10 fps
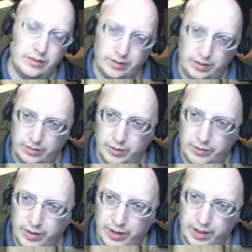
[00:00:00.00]
I will
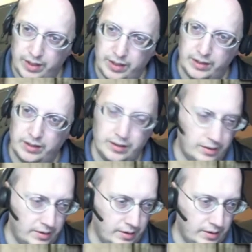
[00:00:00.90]
attack
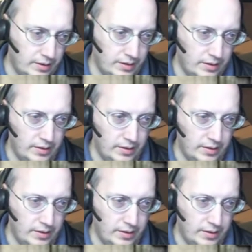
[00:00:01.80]
it as well.